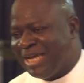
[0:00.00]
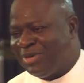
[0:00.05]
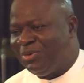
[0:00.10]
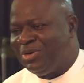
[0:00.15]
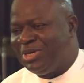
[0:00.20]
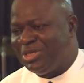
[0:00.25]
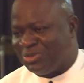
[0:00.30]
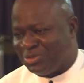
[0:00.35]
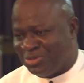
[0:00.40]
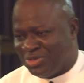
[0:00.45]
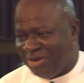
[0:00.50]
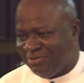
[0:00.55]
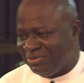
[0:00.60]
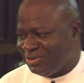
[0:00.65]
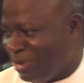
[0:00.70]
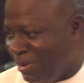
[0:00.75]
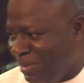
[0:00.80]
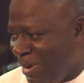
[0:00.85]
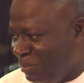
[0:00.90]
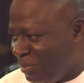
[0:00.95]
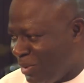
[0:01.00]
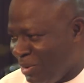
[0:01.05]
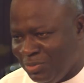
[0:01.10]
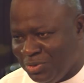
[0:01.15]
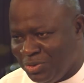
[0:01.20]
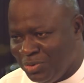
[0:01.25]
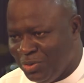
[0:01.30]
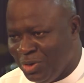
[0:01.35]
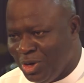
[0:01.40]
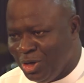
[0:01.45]
I don't need to travel to come and pray
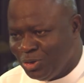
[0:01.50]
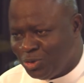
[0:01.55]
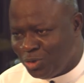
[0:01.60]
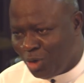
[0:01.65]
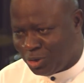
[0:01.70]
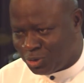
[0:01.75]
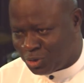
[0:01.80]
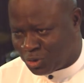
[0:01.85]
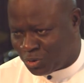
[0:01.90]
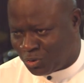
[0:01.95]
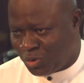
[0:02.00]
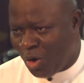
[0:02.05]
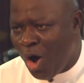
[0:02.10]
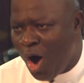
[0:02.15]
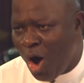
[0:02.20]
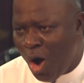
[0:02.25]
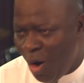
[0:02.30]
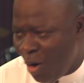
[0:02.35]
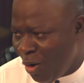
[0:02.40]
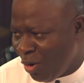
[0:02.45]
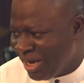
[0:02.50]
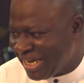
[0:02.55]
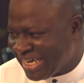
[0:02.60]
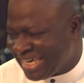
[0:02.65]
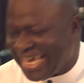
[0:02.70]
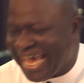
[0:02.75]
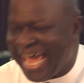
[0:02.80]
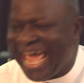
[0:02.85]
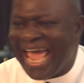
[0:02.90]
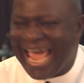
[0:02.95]
with you. Just sow,
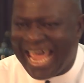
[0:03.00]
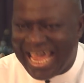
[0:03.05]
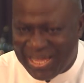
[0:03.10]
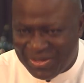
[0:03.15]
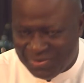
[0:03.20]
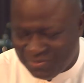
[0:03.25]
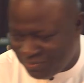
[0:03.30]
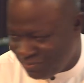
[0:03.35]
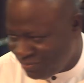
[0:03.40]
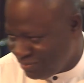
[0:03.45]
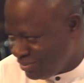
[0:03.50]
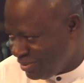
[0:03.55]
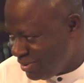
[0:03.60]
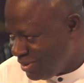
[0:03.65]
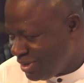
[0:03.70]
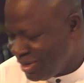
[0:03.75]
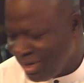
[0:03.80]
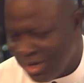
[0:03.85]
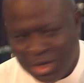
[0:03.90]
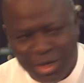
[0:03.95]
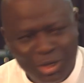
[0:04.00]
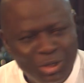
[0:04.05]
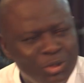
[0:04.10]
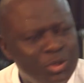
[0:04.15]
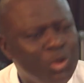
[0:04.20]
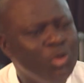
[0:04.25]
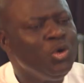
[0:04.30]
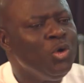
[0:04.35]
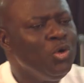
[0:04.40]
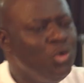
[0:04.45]
give.
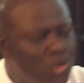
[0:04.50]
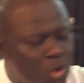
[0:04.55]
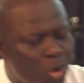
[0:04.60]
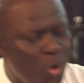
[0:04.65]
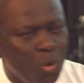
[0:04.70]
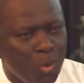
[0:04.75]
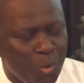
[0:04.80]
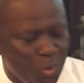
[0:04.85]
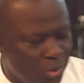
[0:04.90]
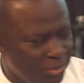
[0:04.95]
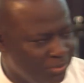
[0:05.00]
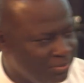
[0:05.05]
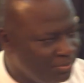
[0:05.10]
Do you know?